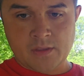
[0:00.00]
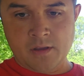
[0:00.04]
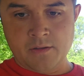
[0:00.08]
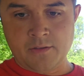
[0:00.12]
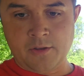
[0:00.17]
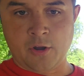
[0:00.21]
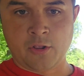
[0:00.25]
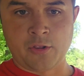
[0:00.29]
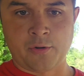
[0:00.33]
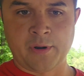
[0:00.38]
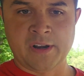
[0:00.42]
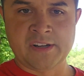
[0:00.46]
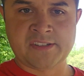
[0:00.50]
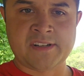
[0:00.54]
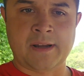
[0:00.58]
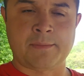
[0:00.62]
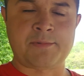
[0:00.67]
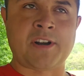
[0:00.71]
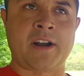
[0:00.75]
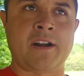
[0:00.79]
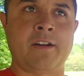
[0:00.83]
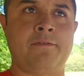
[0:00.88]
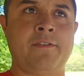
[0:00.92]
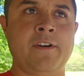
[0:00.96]
The only reason I'm
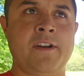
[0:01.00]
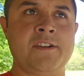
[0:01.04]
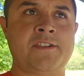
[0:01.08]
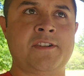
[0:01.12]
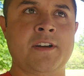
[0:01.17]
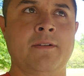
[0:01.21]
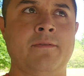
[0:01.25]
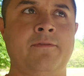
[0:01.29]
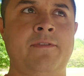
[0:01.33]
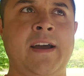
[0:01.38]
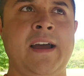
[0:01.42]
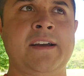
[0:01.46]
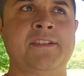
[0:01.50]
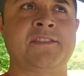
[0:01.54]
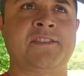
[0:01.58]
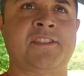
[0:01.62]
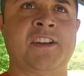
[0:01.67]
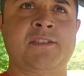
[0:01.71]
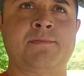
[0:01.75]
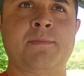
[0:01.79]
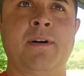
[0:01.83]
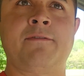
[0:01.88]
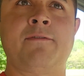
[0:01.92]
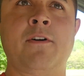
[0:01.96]
trying to finish up fast is
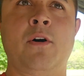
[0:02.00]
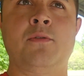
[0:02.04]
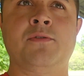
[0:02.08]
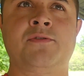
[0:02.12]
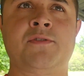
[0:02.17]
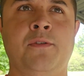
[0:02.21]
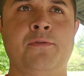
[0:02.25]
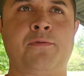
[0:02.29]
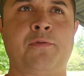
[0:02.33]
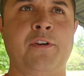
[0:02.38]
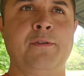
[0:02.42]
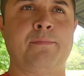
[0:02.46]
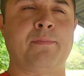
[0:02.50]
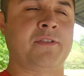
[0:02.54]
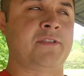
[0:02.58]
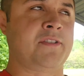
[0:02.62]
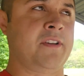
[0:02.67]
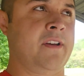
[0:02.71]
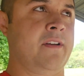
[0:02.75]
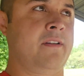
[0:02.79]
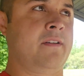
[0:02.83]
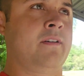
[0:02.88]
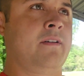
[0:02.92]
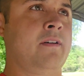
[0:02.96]
because my phone's on
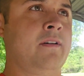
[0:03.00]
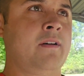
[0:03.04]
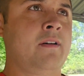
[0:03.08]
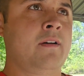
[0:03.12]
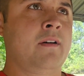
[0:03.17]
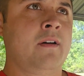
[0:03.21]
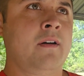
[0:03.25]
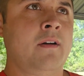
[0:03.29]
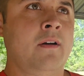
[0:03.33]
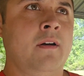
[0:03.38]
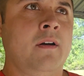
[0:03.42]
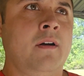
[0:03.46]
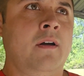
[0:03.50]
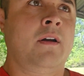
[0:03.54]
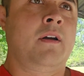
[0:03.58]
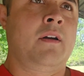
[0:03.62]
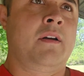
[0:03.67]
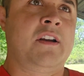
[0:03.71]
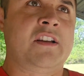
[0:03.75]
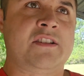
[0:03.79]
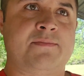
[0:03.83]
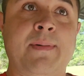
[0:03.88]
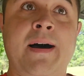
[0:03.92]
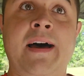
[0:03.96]
3%.
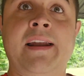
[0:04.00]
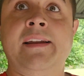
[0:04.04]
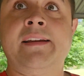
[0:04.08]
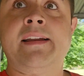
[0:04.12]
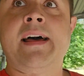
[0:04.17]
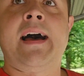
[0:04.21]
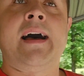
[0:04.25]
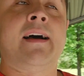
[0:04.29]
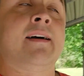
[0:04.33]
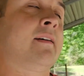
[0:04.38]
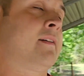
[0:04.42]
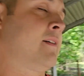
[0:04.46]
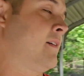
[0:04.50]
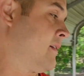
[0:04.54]
It's about to die.